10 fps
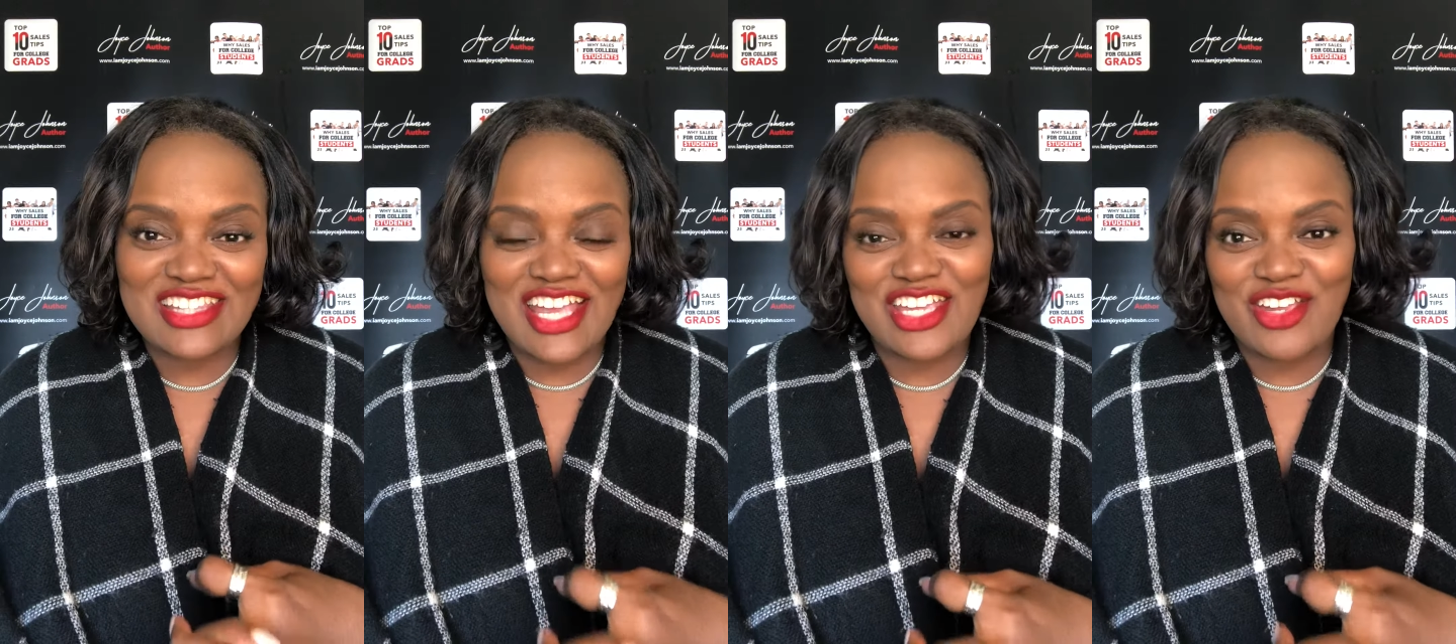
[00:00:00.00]

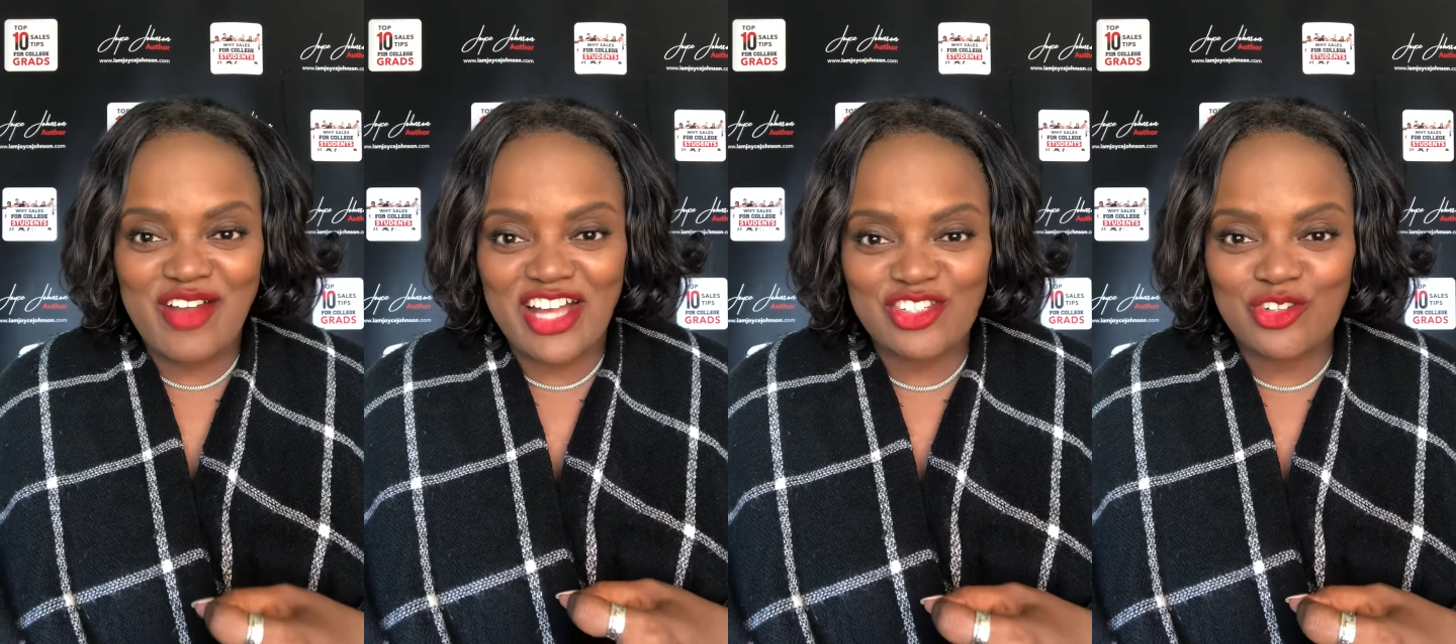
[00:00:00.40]
Thank you,
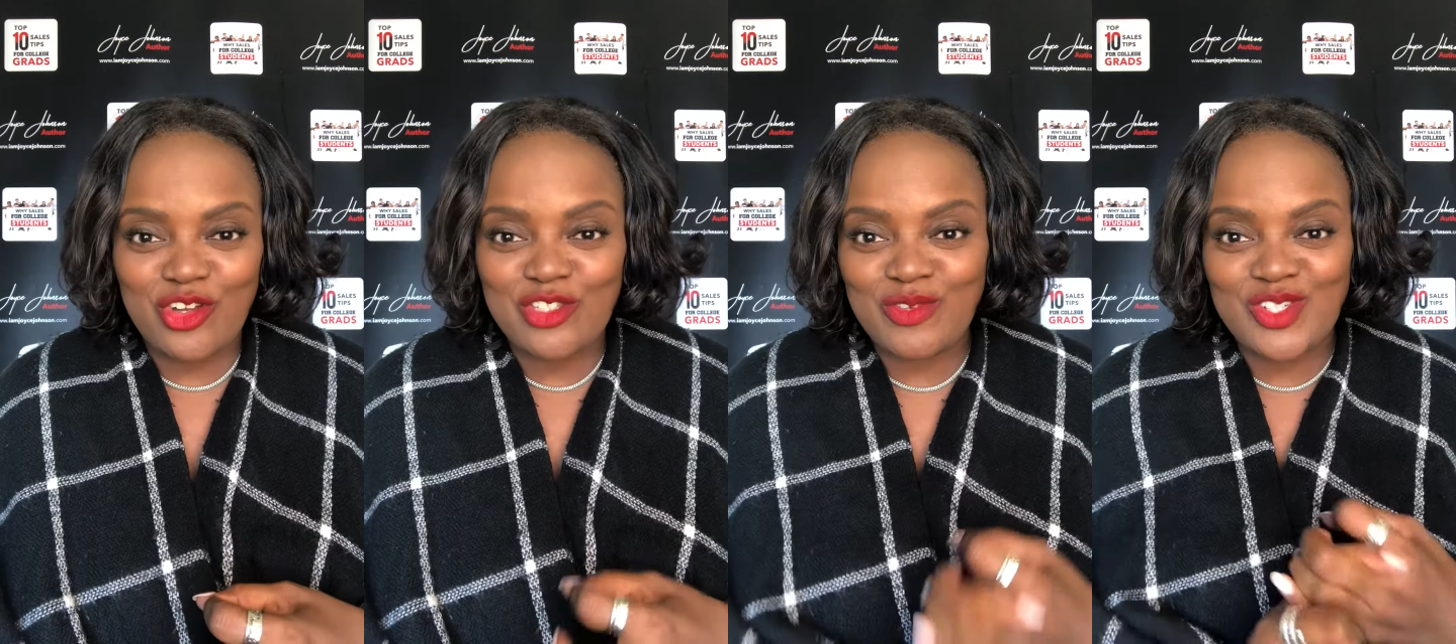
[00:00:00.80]

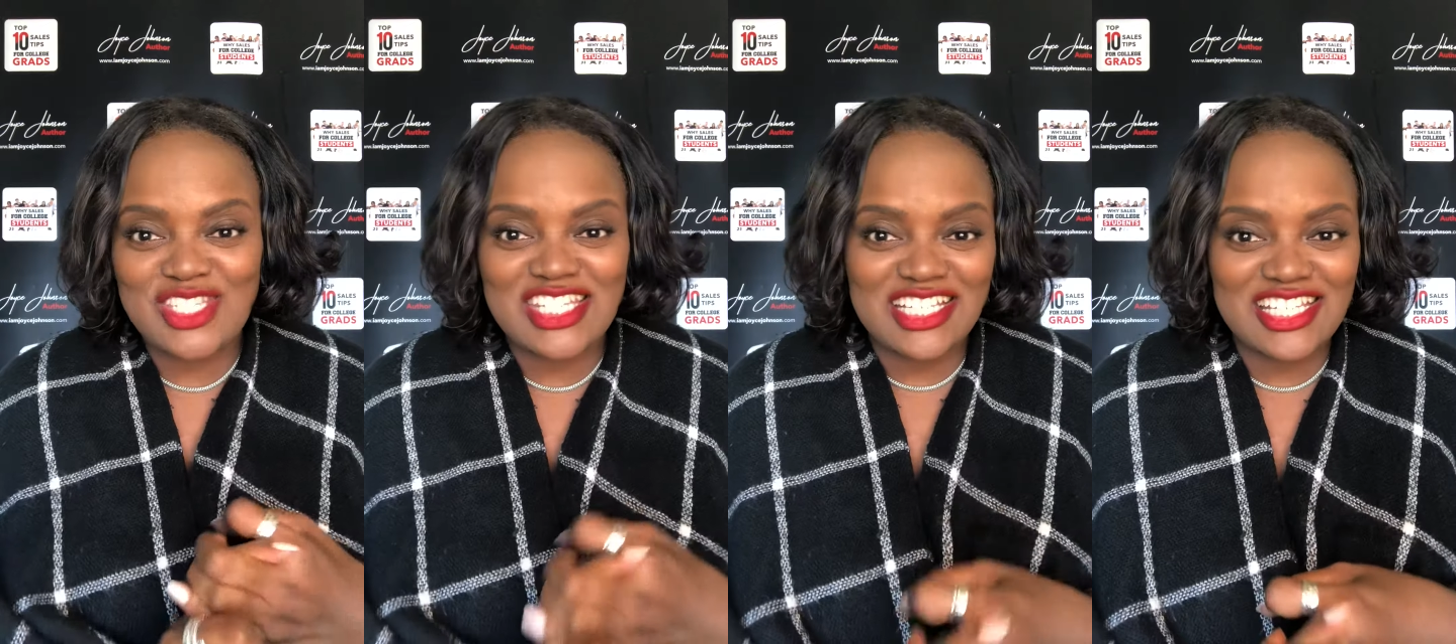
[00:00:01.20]
Astros. We're
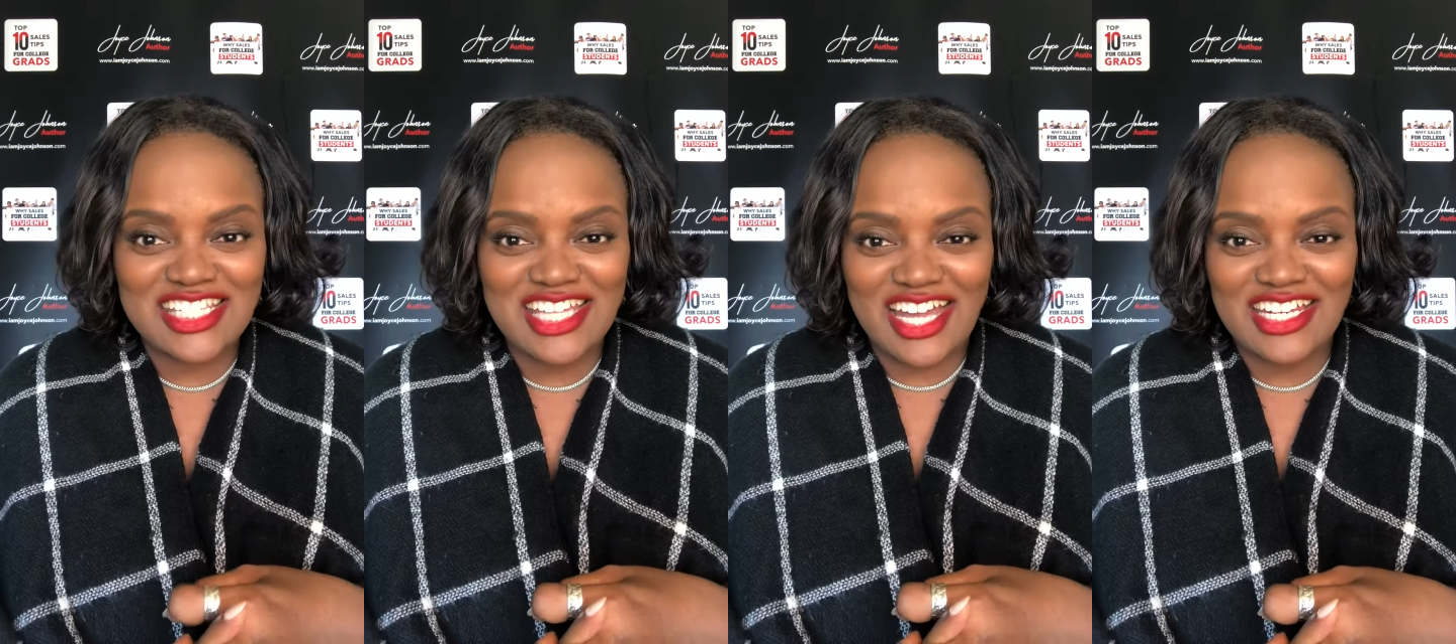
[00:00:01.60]
still
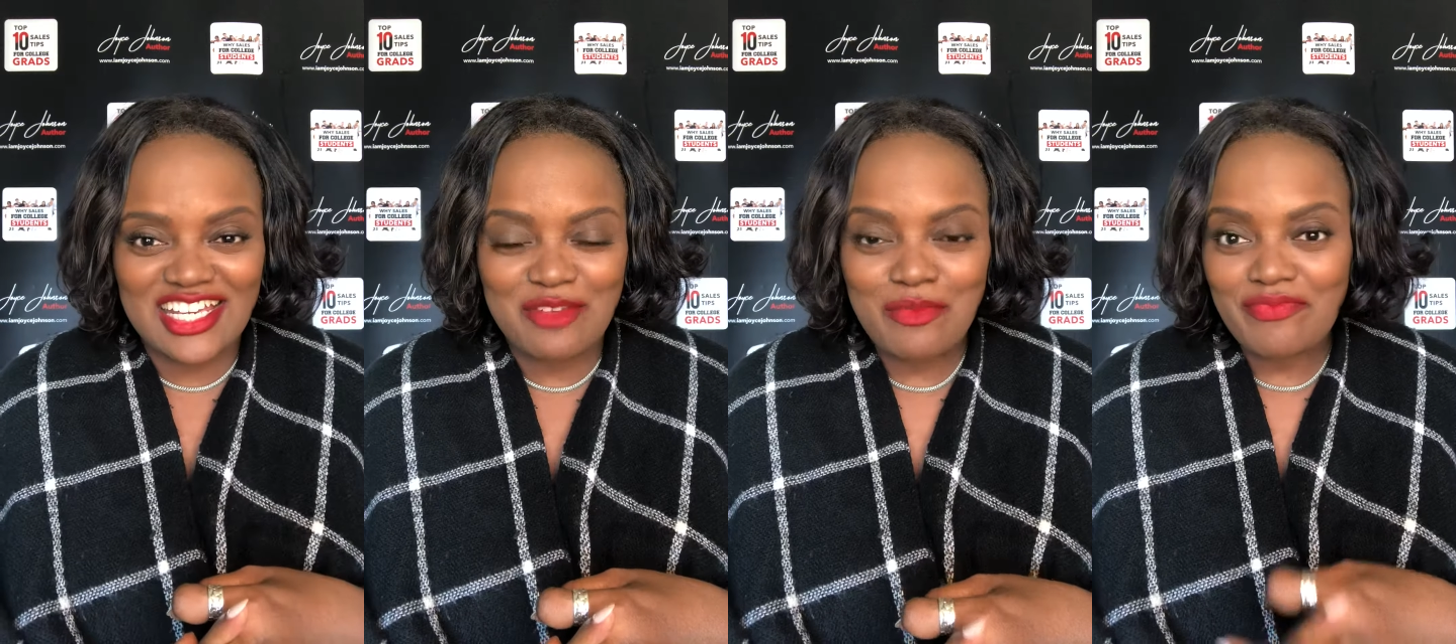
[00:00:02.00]

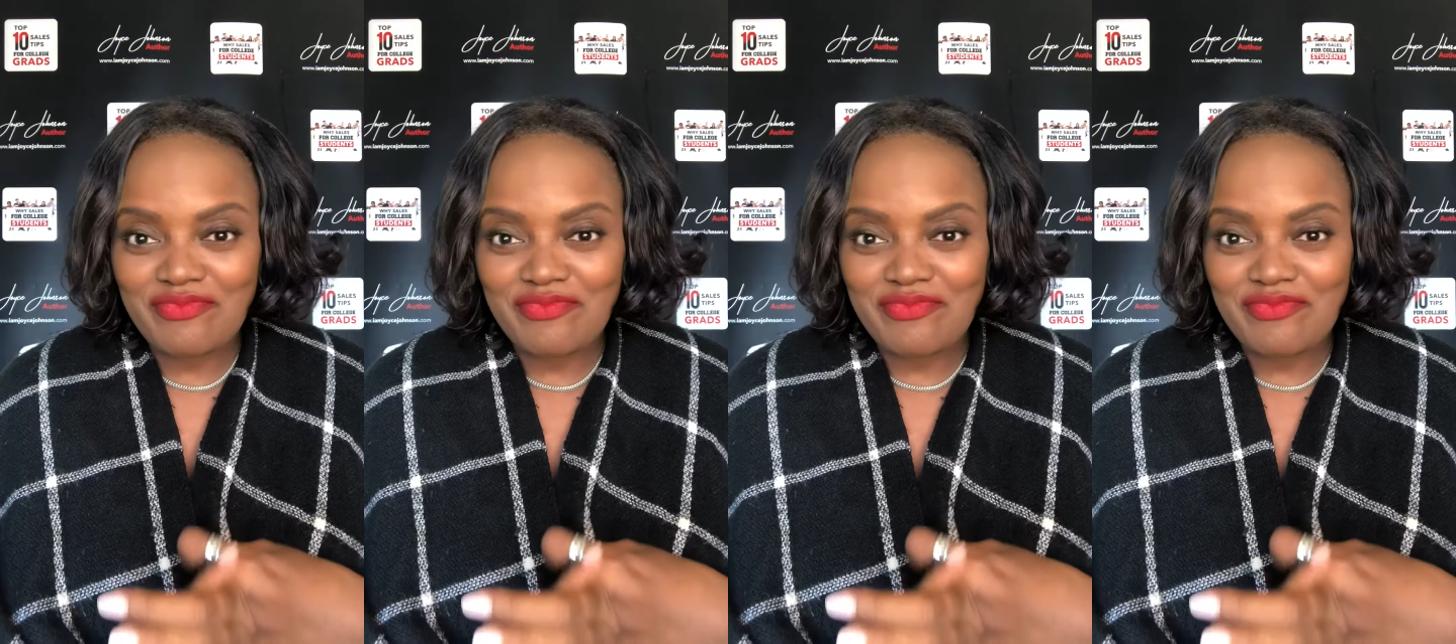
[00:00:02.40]
excited.